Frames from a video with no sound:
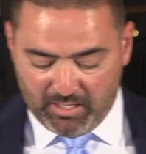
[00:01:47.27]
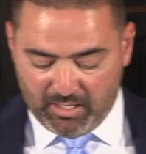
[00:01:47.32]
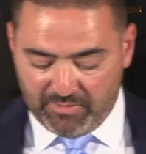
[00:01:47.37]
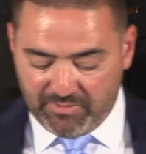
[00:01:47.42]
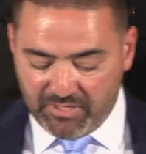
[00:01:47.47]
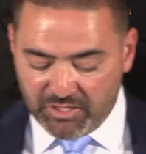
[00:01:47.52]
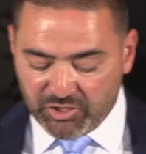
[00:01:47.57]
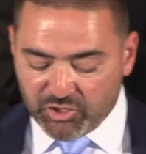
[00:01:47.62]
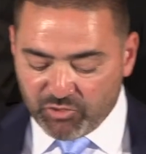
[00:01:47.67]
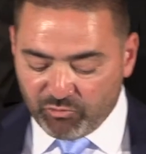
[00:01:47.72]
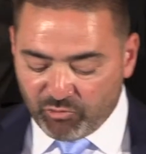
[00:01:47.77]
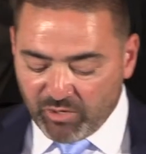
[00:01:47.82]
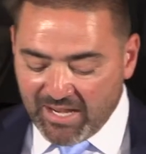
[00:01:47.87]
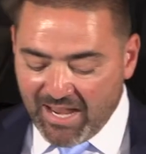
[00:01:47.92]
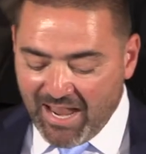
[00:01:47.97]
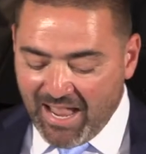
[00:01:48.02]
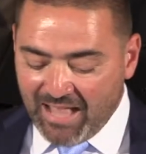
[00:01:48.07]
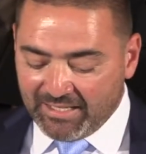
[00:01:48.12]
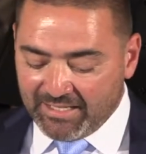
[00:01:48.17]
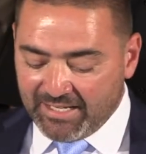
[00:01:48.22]
This
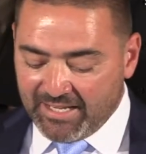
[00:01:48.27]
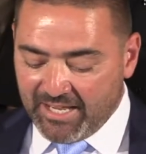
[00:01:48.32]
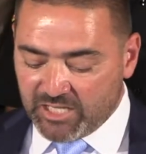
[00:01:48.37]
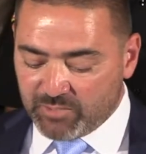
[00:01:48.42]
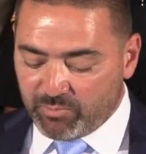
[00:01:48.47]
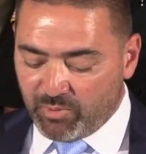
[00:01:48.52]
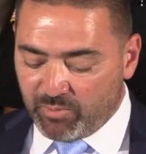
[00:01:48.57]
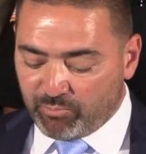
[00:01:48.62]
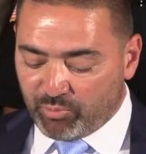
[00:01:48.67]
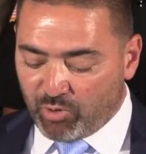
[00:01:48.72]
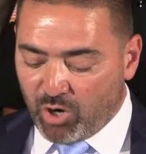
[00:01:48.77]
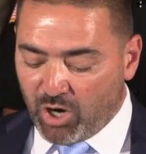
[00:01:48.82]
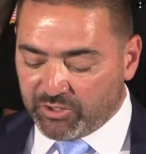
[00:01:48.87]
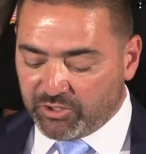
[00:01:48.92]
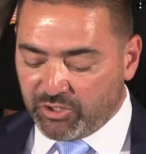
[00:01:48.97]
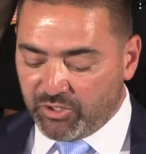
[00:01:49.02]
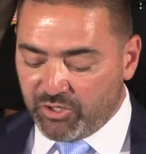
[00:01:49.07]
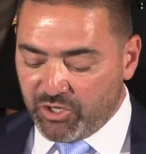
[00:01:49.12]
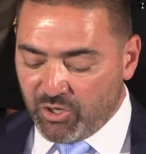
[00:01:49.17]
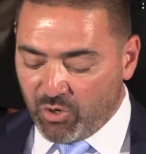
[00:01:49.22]
reality has been brought
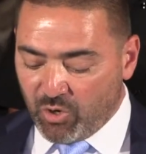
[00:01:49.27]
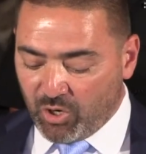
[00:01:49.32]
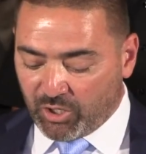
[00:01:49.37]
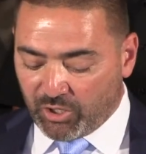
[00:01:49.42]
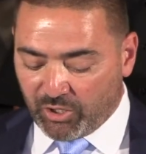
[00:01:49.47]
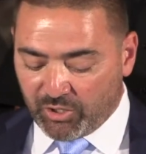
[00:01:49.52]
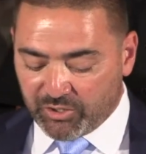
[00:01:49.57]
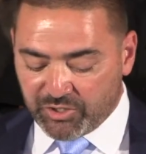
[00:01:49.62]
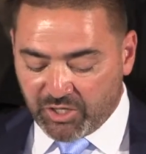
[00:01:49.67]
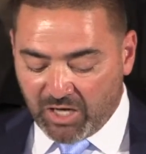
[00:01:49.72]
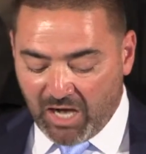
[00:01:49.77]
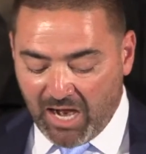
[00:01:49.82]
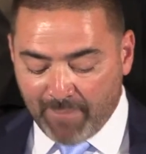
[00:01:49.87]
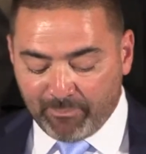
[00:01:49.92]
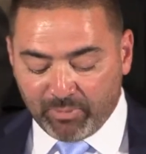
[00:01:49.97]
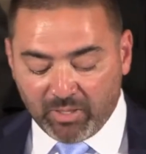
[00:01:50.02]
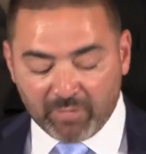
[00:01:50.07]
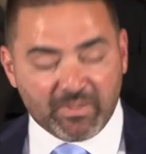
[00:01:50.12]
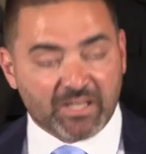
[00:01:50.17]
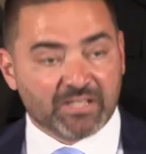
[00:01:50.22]
to New Yorkers
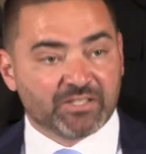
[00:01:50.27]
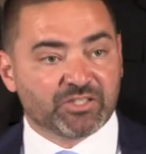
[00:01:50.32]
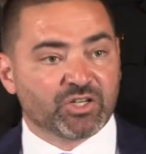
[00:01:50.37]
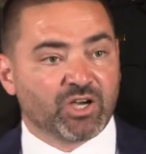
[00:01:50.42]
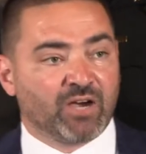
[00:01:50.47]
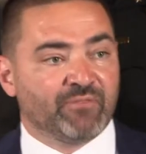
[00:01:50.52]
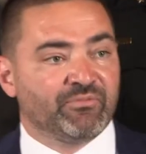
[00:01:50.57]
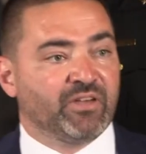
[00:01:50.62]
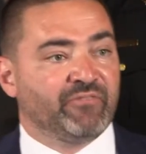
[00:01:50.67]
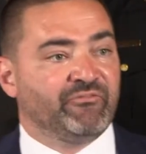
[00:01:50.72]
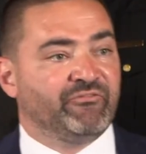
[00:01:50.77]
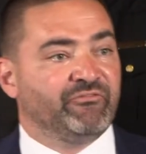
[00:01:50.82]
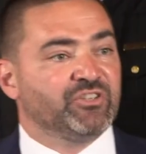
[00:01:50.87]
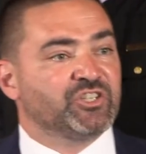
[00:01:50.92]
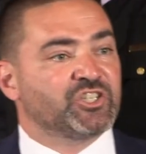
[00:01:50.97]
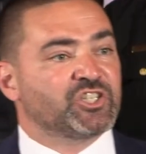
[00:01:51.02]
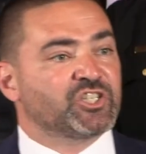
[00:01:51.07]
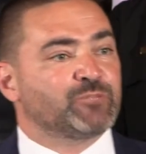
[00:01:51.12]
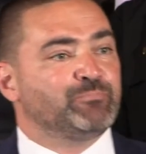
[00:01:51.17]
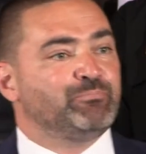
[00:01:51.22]
compliments of the
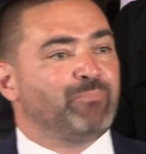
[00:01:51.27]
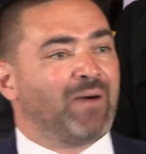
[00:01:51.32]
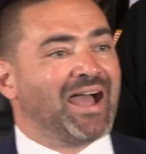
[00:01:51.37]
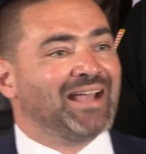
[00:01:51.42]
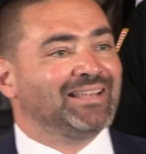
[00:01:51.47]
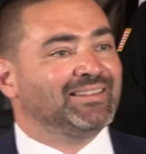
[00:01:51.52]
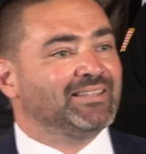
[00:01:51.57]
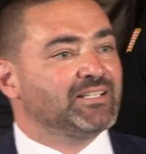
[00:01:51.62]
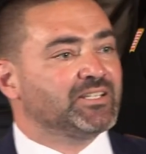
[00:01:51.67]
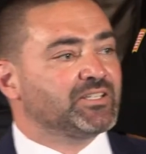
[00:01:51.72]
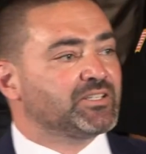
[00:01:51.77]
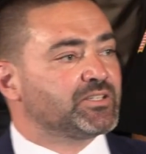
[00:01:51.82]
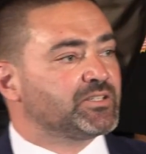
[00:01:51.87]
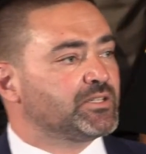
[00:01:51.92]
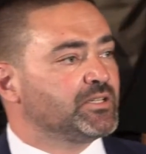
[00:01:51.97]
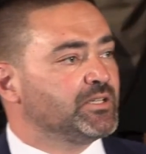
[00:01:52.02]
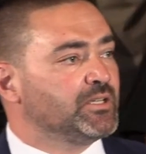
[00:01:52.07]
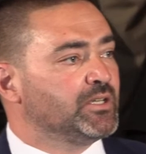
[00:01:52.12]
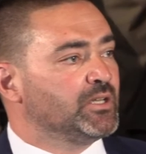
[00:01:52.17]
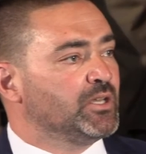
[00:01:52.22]
spineless
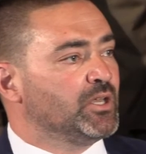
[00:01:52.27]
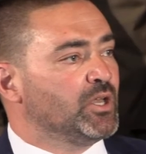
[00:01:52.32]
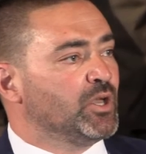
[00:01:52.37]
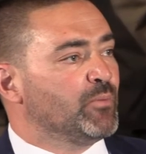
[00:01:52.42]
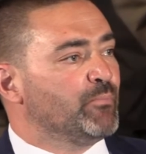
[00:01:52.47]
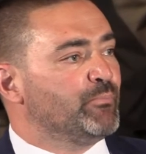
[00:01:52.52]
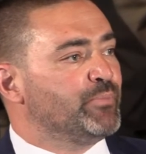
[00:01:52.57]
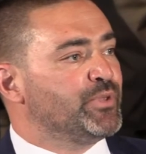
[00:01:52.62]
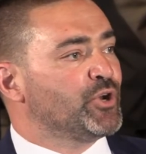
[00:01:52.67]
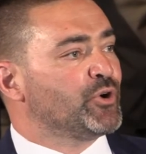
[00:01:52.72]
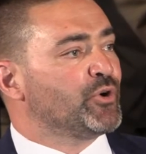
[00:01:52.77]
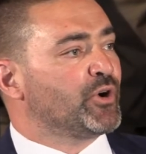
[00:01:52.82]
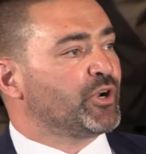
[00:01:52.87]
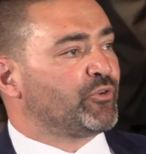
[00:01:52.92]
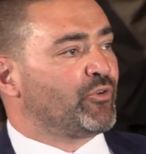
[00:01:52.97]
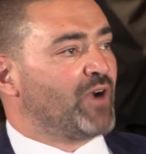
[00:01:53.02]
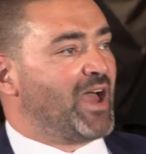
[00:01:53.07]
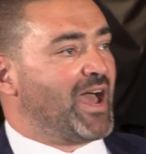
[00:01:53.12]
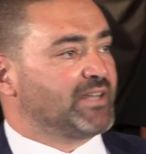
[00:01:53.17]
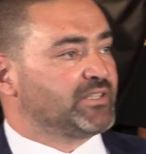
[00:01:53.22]

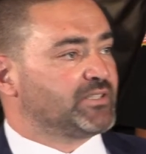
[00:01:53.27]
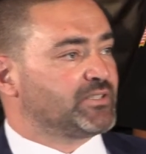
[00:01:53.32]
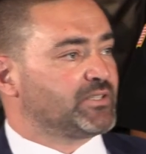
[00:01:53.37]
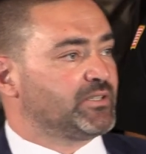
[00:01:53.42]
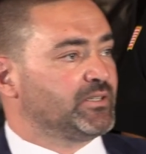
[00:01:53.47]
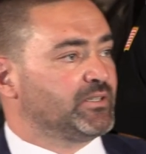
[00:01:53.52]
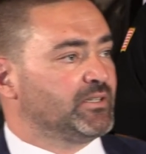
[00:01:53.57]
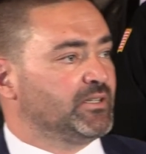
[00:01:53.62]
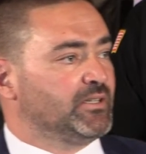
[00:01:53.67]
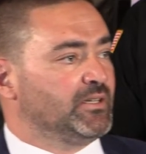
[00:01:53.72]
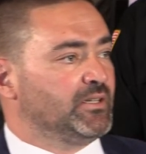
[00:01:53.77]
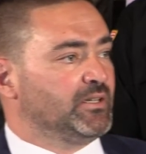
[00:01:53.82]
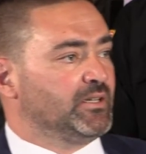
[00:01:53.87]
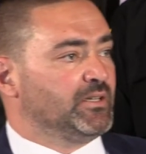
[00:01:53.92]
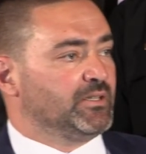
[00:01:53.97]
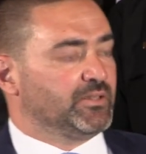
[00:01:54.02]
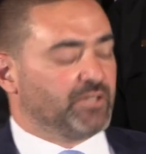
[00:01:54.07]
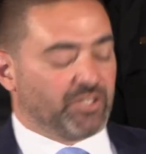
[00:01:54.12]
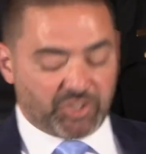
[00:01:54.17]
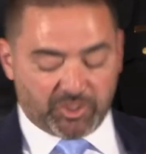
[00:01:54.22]
bureaucrats,
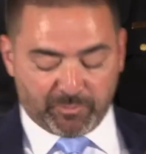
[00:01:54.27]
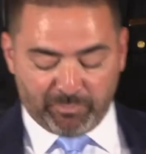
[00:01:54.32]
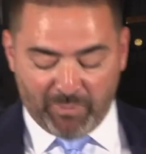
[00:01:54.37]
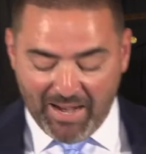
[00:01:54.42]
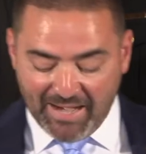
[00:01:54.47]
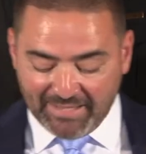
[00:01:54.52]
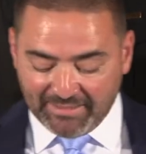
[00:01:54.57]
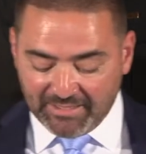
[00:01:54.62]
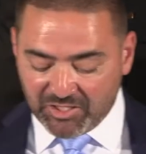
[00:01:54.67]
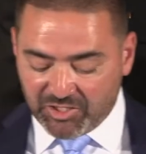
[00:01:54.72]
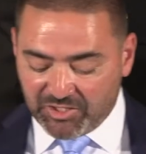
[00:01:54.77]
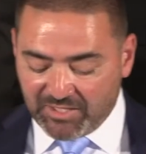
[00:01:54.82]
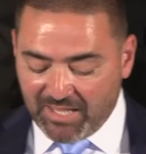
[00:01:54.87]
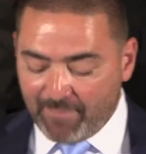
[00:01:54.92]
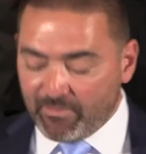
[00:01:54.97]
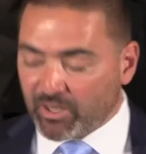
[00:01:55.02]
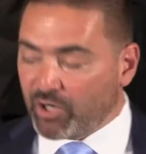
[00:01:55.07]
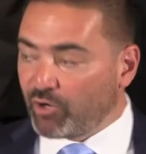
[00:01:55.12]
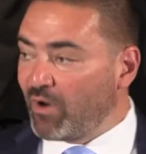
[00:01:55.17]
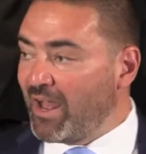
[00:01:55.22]
the spineless
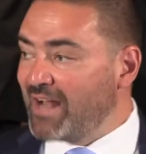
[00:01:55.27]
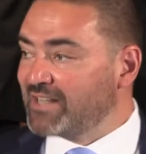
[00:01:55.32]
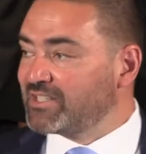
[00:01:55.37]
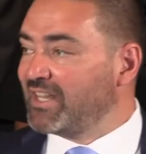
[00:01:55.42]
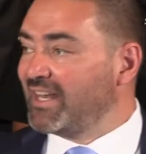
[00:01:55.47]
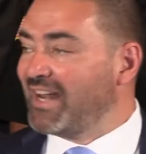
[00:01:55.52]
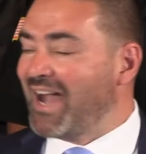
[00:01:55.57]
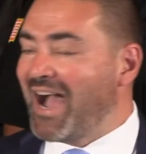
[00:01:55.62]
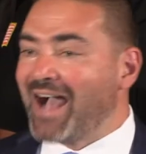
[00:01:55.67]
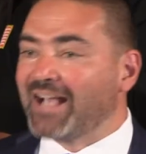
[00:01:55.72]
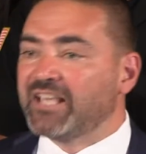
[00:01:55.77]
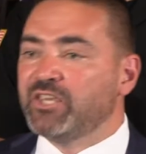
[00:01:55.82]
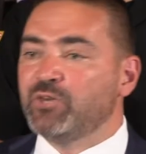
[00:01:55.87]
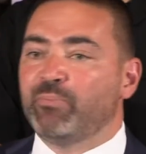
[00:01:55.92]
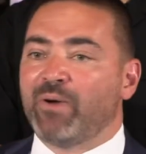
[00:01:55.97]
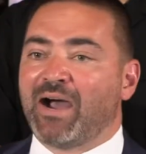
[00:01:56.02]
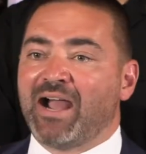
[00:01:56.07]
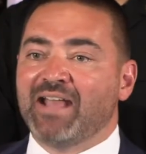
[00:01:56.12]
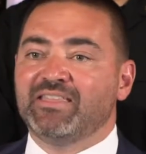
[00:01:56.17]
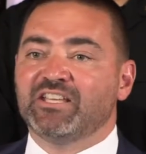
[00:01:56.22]
Democrats that
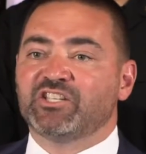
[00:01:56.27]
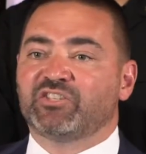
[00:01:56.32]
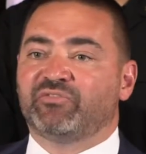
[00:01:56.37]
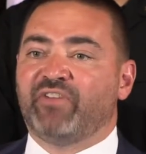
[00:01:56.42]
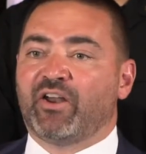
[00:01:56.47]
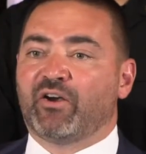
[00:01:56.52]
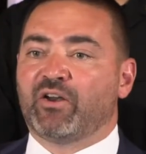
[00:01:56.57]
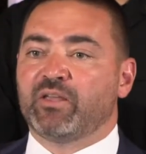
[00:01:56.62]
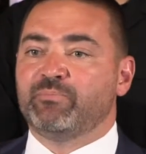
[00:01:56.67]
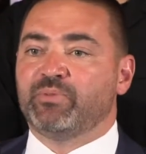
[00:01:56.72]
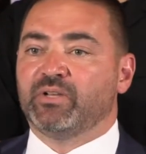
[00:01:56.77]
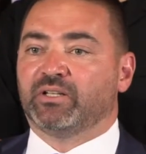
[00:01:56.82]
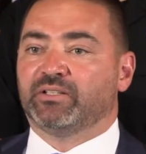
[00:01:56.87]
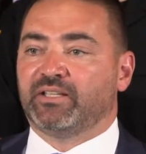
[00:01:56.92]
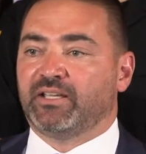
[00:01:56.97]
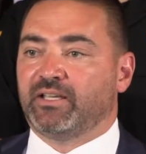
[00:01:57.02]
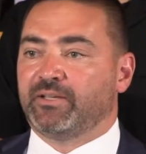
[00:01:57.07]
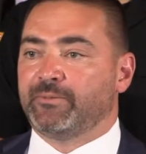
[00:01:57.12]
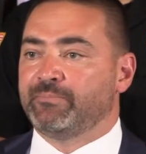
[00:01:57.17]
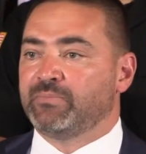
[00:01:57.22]
occupy this very
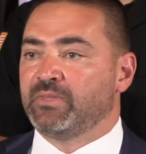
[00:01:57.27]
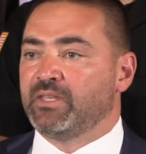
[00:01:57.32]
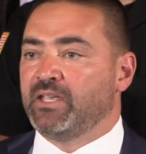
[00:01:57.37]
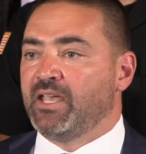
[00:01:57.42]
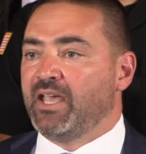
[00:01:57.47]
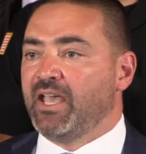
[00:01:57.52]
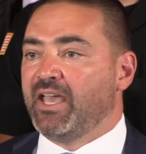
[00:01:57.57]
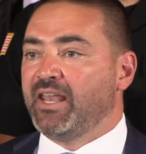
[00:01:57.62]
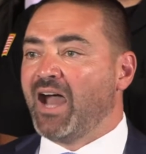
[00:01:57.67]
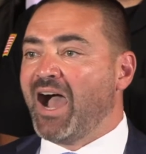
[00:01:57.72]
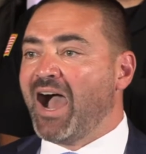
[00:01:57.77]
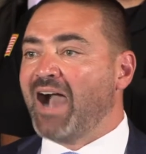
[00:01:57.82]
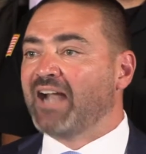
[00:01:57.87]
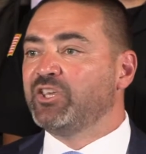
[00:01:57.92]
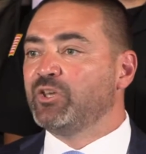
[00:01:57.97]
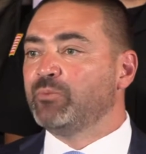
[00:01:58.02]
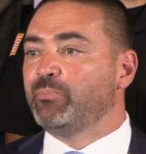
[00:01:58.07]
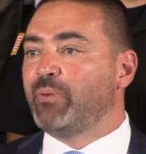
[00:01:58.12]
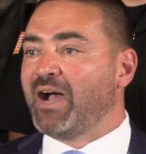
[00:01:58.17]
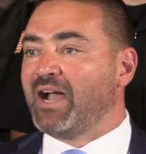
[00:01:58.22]
building and
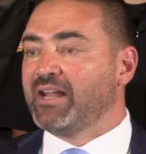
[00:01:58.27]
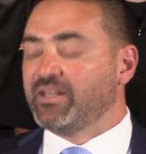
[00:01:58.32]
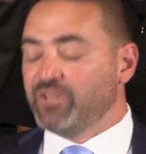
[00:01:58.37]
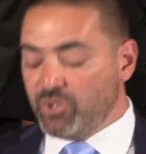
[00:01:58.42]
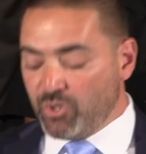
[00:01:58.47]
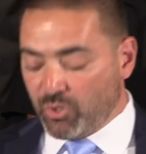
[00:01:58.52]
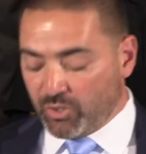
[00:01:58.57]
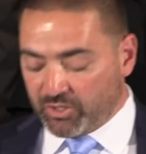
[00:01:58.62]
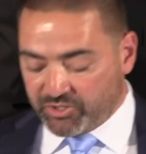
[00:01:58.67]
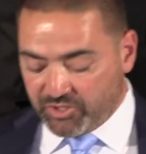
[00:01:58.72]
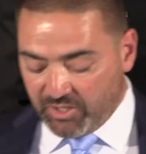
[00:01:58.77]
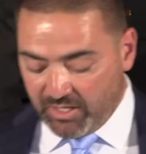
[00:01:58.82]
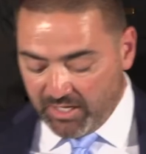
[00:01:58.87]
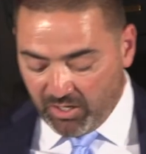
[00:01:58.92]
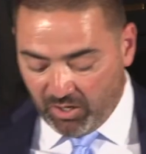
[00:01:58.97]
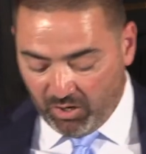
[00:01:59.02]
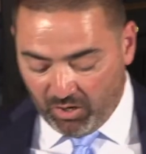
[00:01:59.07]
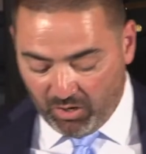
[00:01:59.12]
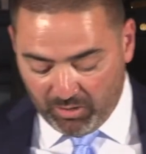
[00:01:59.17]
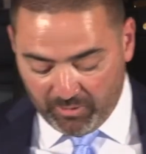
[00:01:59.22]
occupy New York City
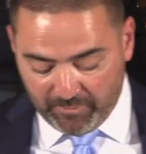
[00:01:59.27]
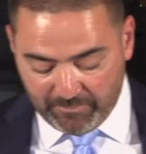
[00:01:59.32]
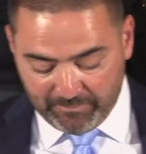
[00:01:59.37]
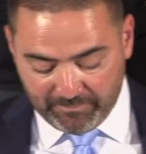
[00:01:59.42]
Hall.